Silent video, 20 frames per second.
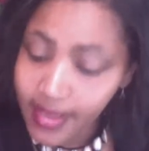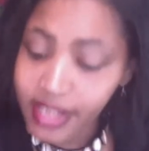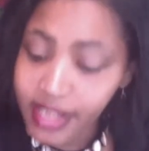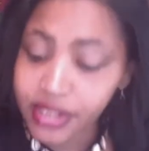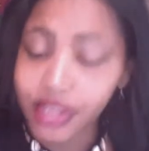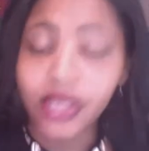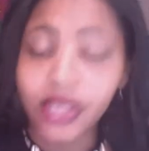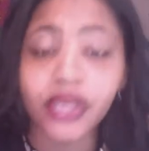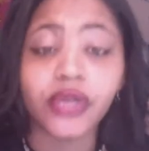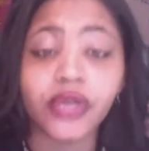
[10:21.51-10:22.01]
sure
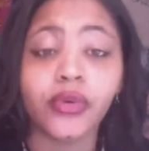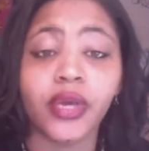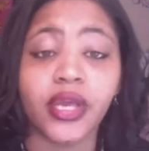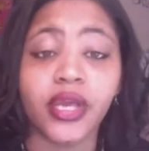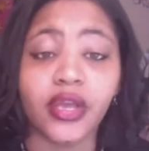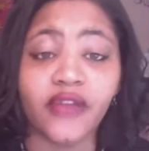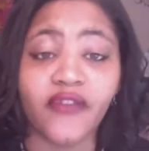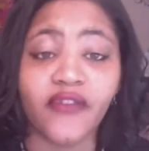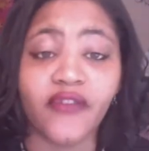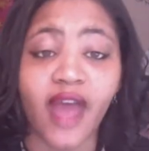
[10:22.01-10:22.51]
you're doing
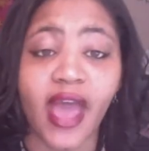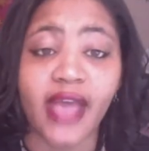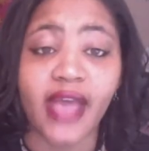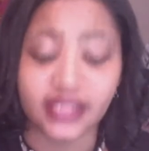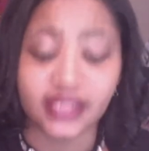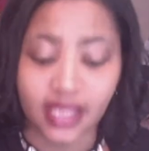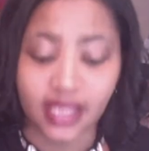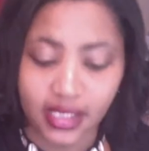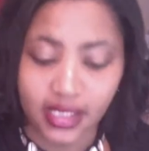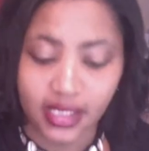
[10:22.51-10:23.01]
your
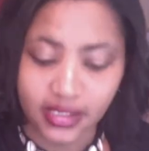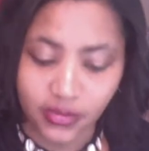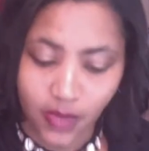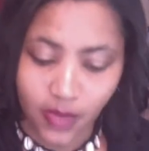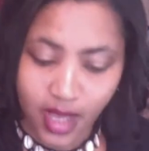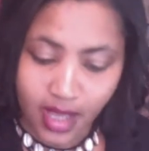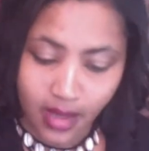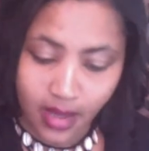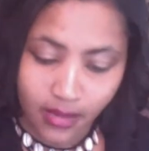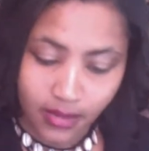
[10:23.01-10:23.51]
fasting as
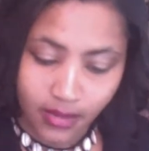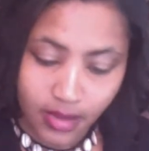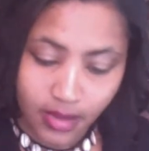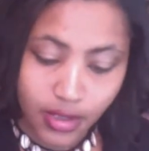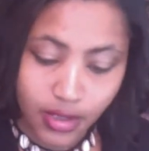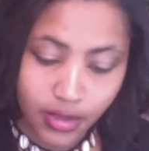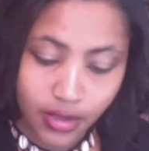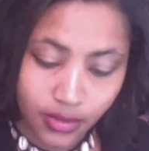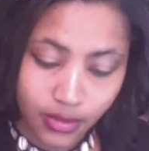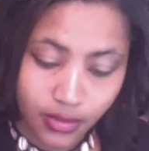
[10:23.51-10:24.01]
well.
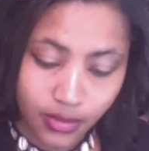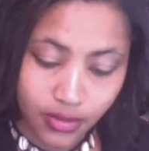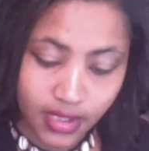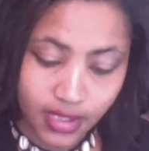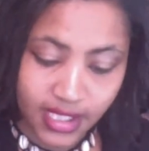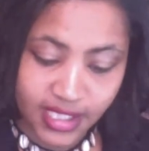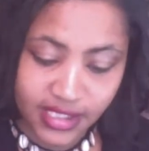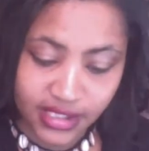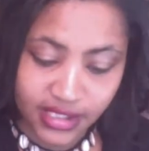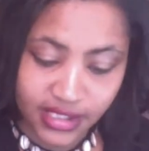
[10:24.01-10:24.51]
You
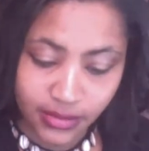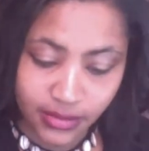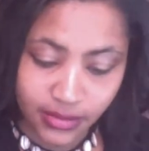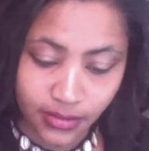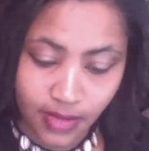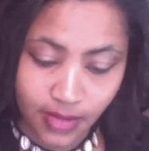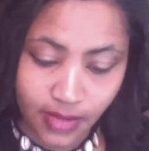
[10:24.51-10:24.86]
need to